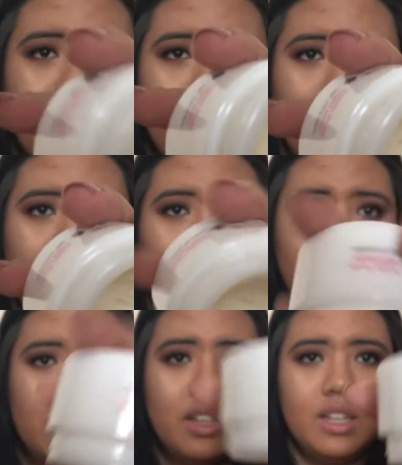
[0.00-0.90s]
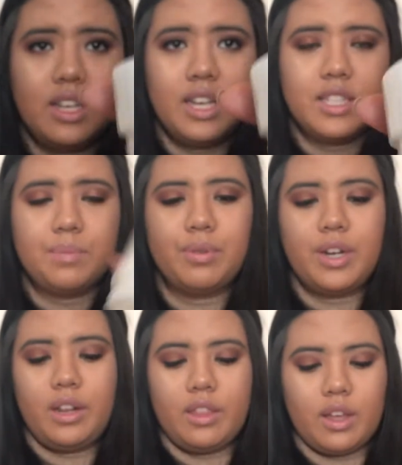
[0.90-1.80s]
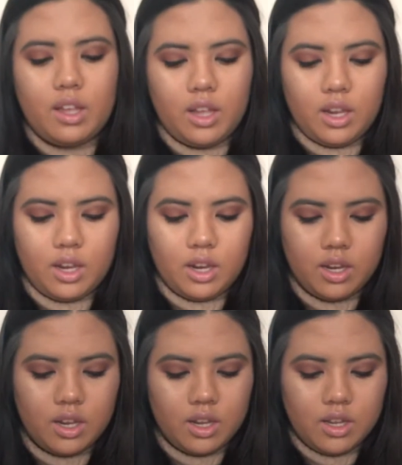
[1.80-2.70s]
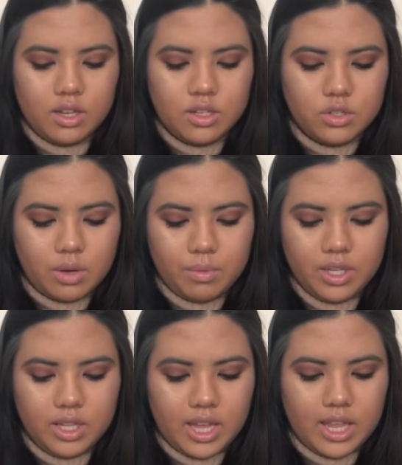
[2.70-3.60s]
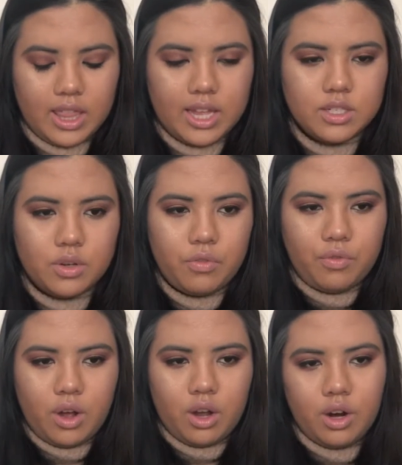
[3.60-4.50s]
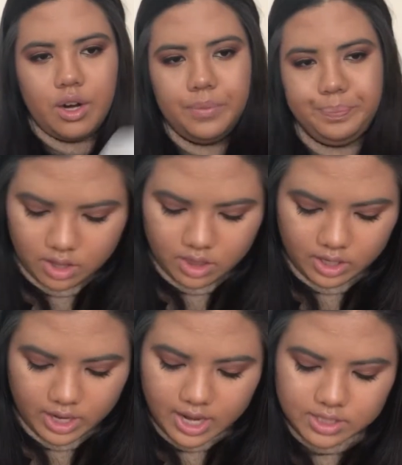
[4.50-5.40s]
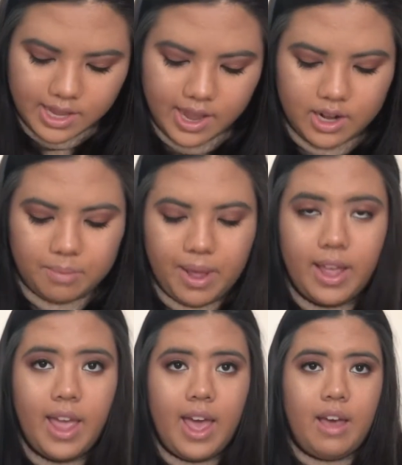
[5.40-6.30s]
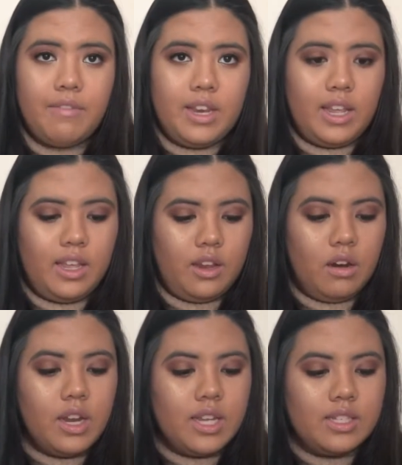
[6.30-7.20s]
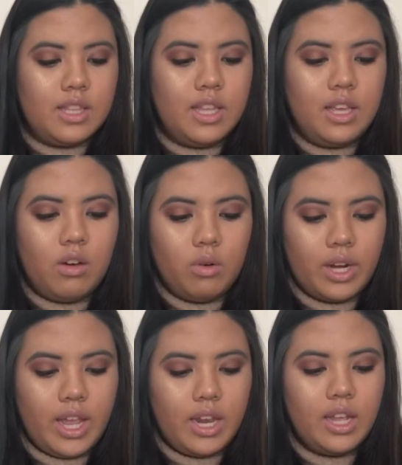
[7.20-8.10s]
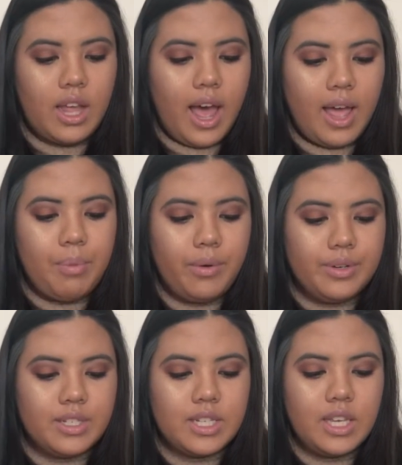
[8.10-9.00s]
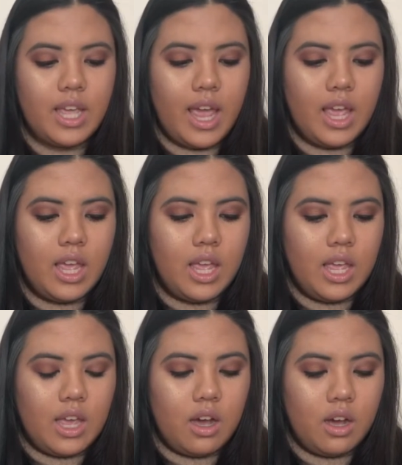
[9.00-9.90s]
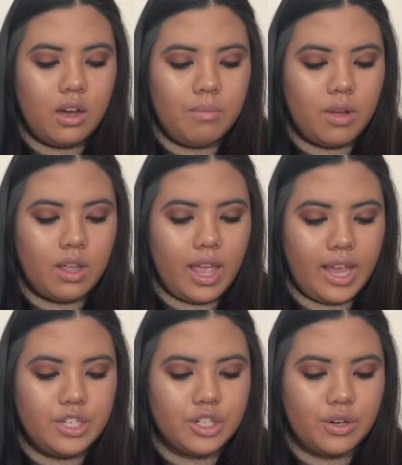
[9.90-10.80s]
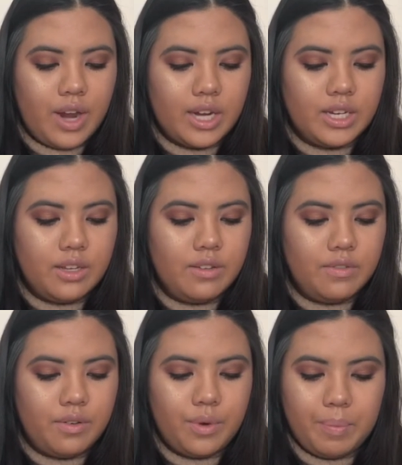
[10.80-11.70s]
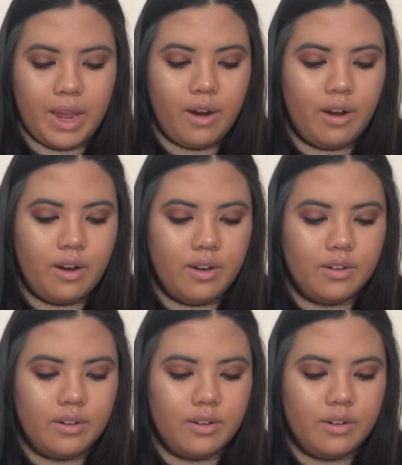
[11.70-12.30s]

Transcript: runny at all. It's pretty thick. So I'm really liking that so far. The next item I have in here is the organic high potency age corrective repair